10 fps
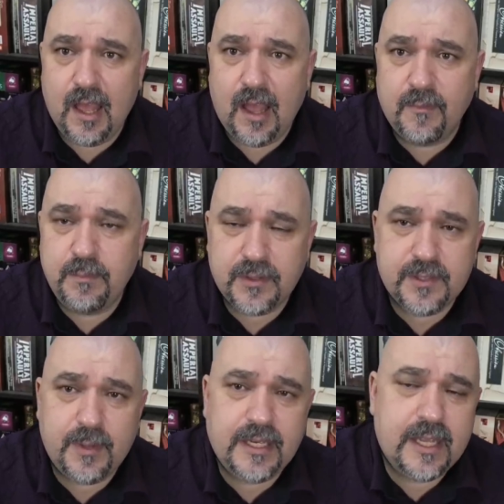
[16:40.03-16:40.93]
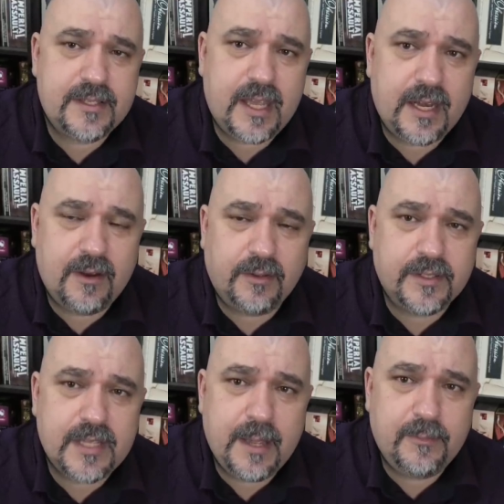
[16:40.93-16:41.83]
I've put some ideas out here on the
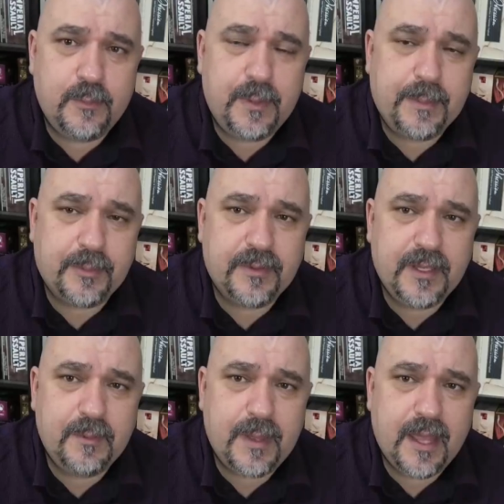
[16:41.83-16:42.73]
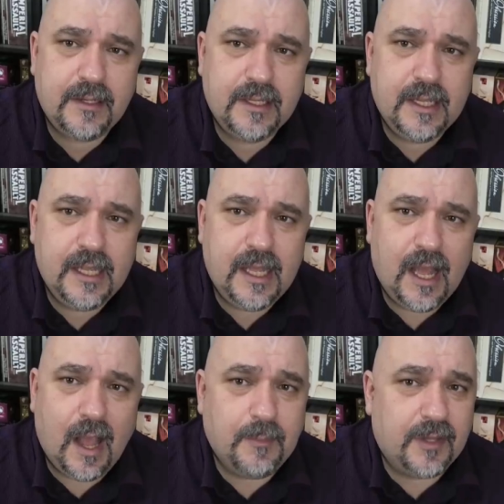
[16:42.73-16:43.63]
table for people to think about.
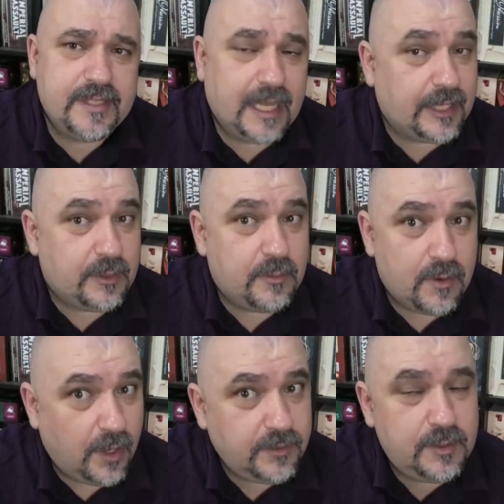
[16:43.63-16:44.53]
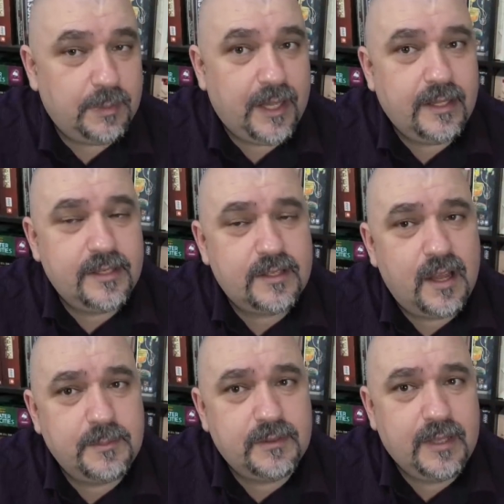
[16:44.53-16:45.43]
I'm not telling you not to play these
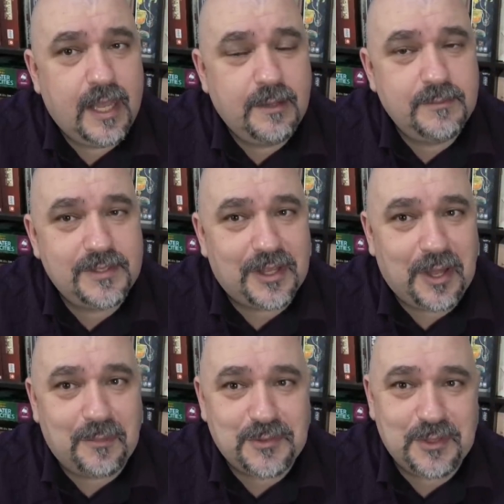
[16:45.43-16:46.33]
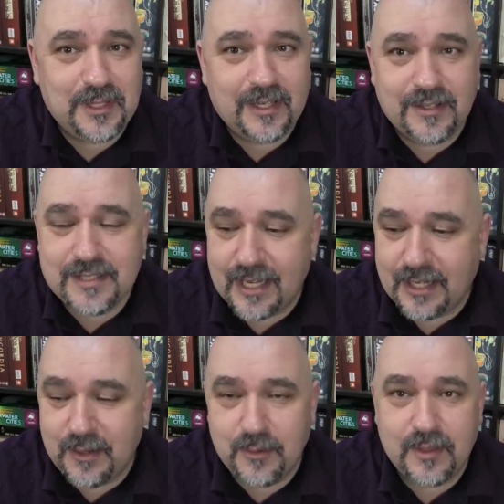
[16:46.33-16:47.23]
types of games. I'm certainly not
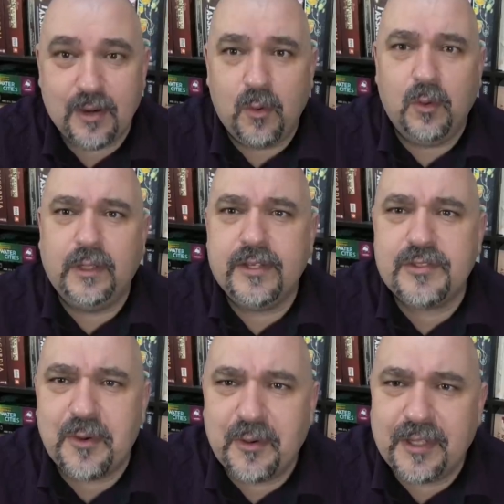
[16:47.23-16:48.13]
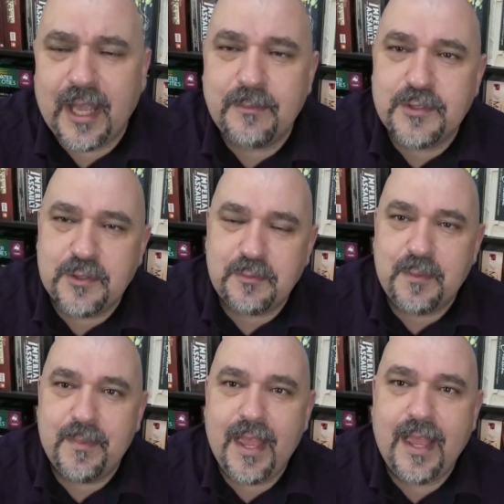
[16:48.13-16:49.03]
telling you that all historic games should be
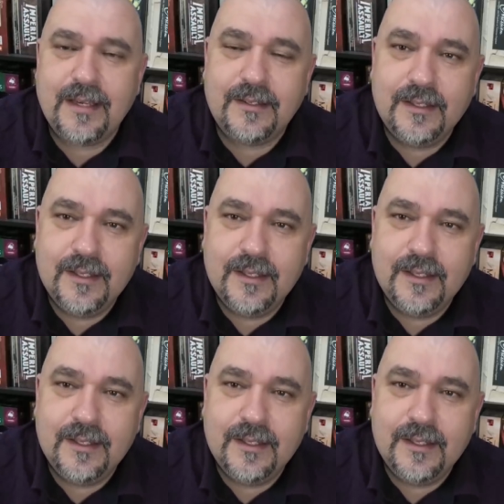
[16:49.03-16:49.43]
banned.